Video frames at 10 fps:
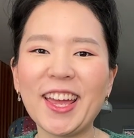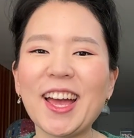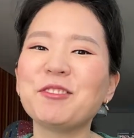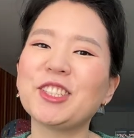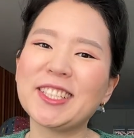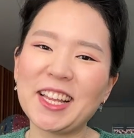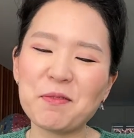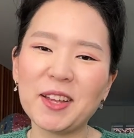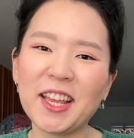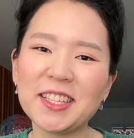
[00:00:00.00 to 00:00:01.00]
I'm just getting
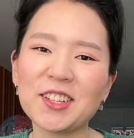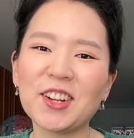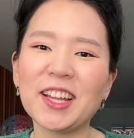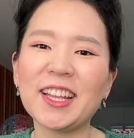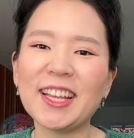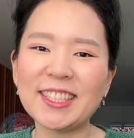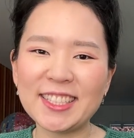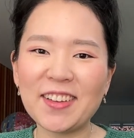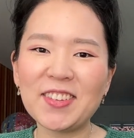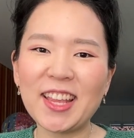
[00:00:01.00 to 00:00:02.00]
my day started. It's
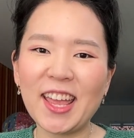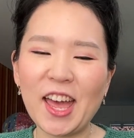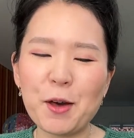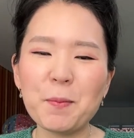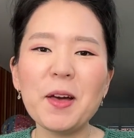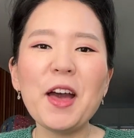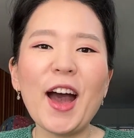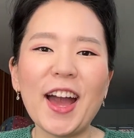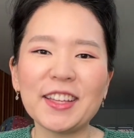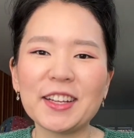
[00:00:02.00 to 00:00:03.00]
7 a.m.
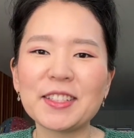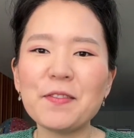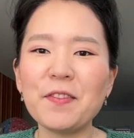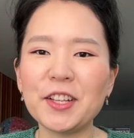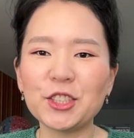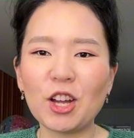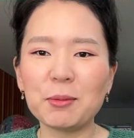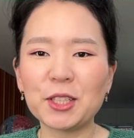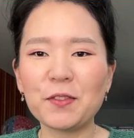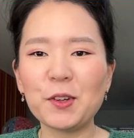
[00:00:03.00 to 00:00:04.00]
I took some finished
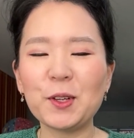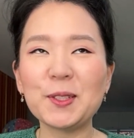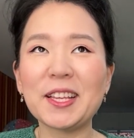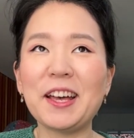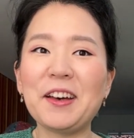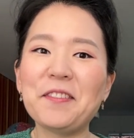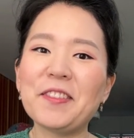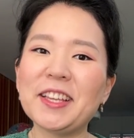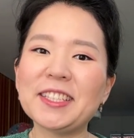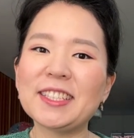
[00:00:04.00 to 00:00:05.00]
object photos of
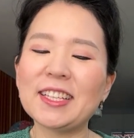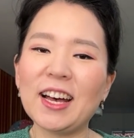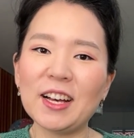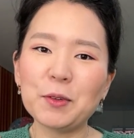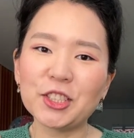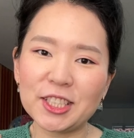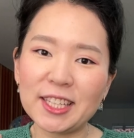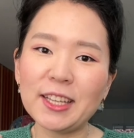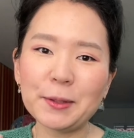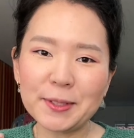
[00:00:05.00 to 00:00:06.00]
this, which is
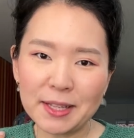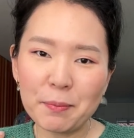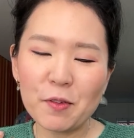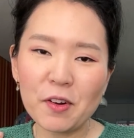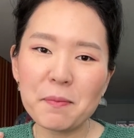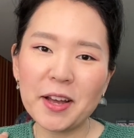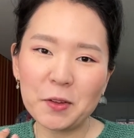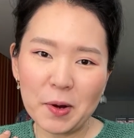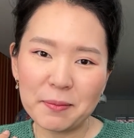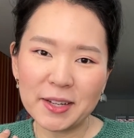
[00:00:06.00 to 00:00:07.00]
EOS Slipover by
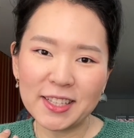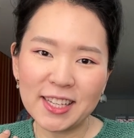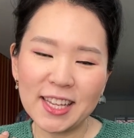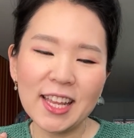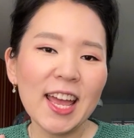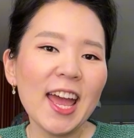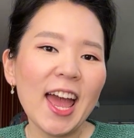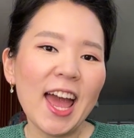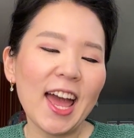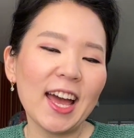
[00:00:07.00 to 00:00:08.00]
Laura McLean.
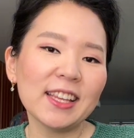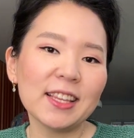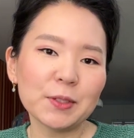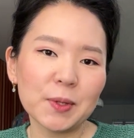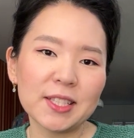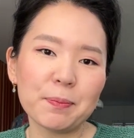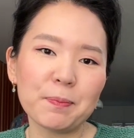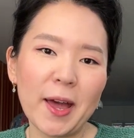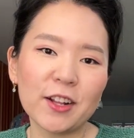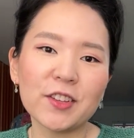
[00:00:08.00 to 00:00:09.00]
And this was the
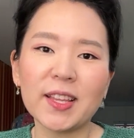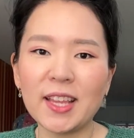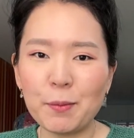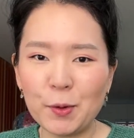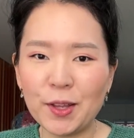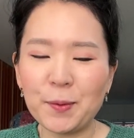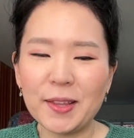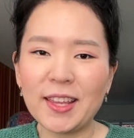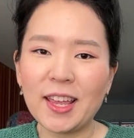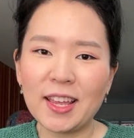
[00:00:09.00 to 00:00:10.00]
pattern that debuted
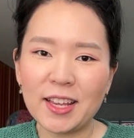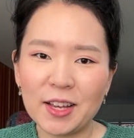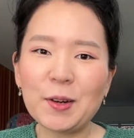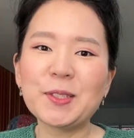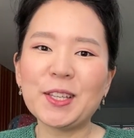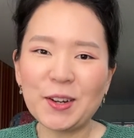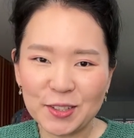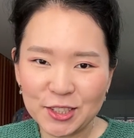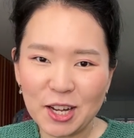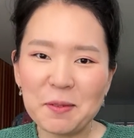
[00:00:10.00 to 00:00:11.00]
with He Cozy Yarn
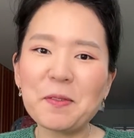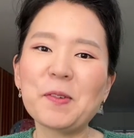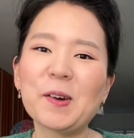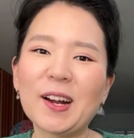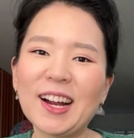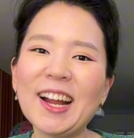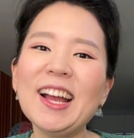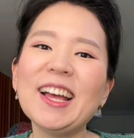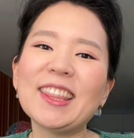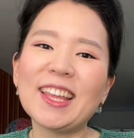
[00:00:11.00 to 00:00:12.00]
Shop for
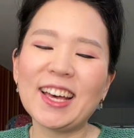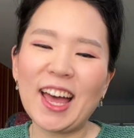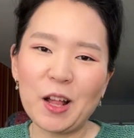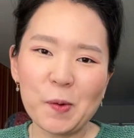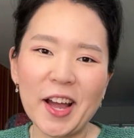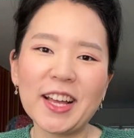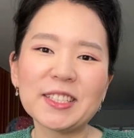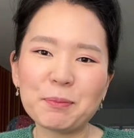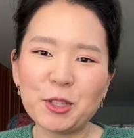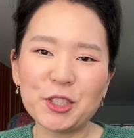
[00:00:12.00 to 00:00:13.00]
the LYS
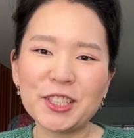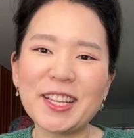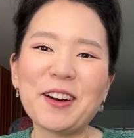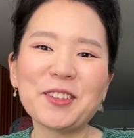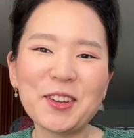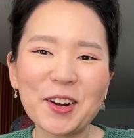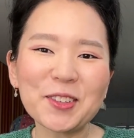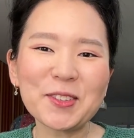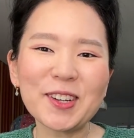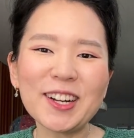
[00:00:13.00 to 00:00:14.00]
Puget Sound Yarn
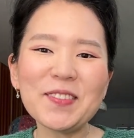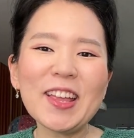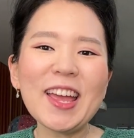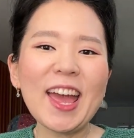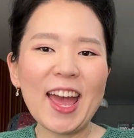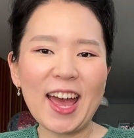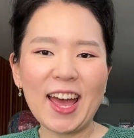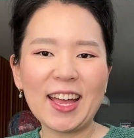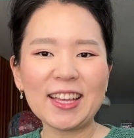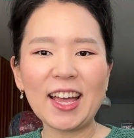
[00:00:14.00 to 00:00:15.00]
Tour.
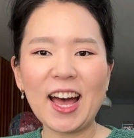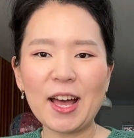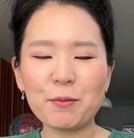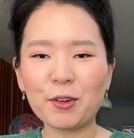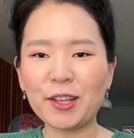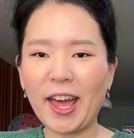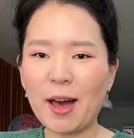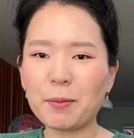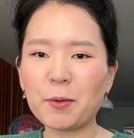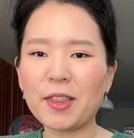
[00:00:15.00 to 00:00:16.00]
And I'm really
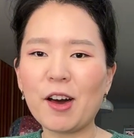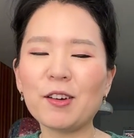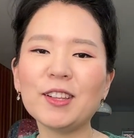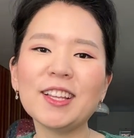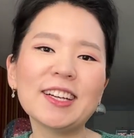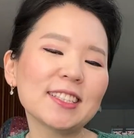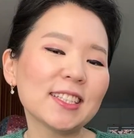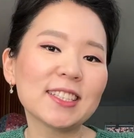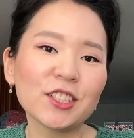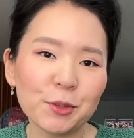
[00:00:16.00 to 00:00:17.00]
happy with how it looks. It's
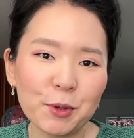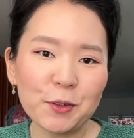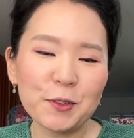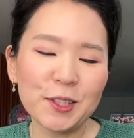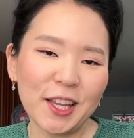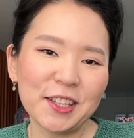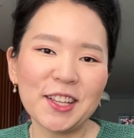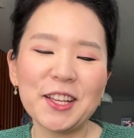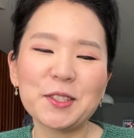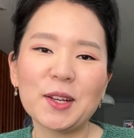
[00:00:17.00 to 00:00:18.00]
such a beautiful day
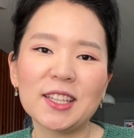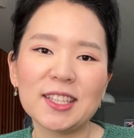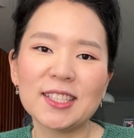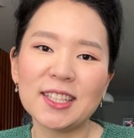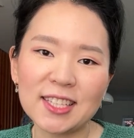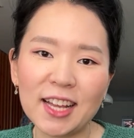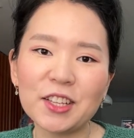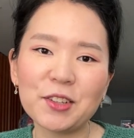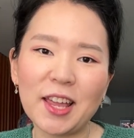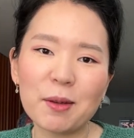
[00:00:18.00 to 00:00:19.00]
today, so I decided
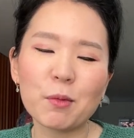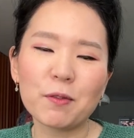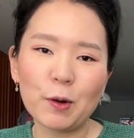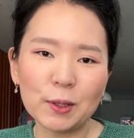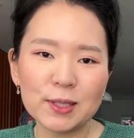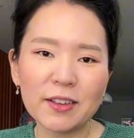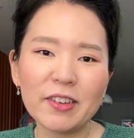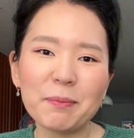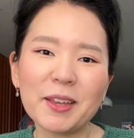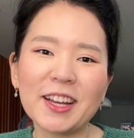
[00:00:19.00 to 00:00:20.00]
to take more photos of
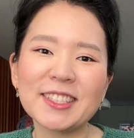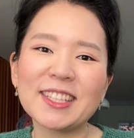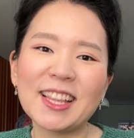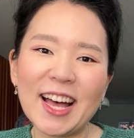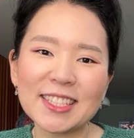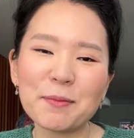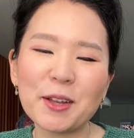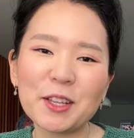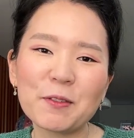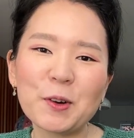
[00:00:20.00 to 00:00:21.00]
it because the last time I
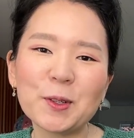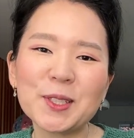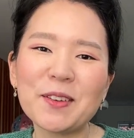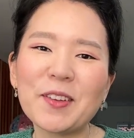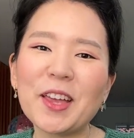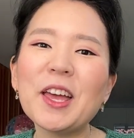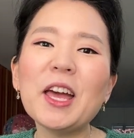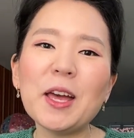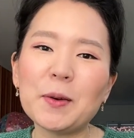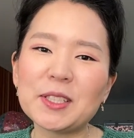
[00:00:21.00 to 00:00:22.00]
took photos of it,
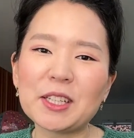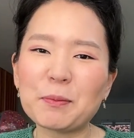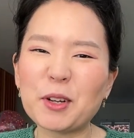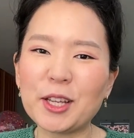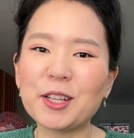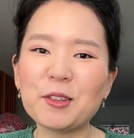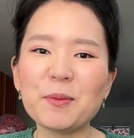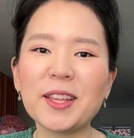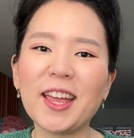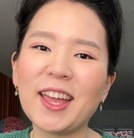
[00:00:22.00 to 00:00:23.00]
it was a pretty
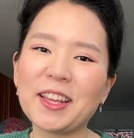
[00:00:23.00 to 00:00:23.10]
gloomy day and I